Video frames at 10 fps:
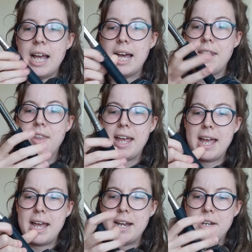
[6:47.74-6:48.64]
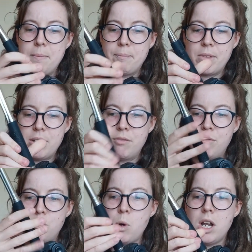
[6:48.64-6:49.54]
and then
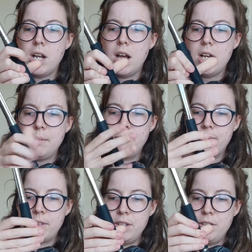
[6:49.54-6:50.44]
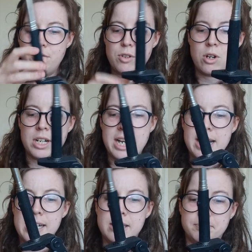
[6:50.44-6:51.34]
voila, you've got
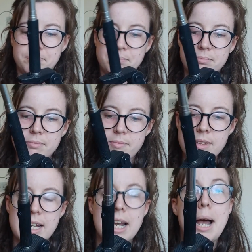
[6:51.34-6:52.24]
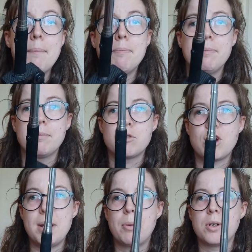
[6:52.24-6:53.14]
a
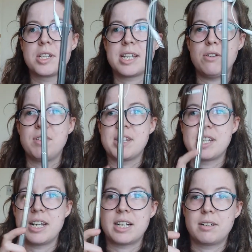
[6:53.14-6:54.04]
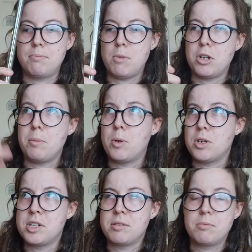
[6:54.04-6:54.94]
tripod, selfie stick,
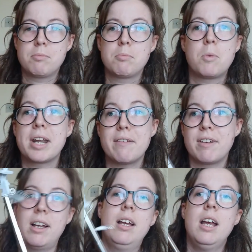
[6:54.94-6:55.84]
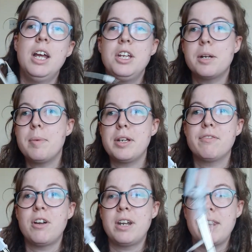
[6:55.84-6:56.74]
monopod, whatever. You can put your
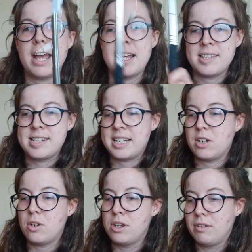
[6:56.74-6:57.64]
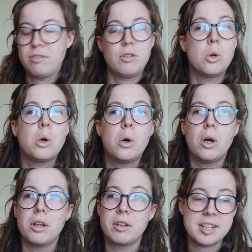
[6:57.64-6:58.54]
phone in there, stick it on the floor,
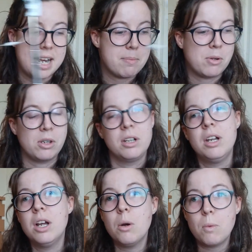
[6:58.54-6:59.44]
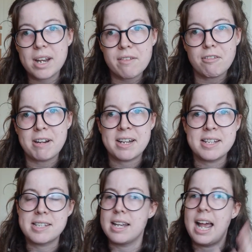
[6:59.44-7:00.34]
on the table, whatever it
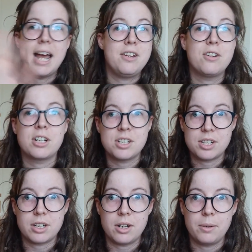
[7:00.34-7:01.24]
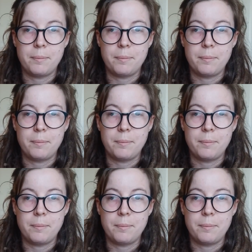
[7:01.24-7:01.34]
is, and you're good to go.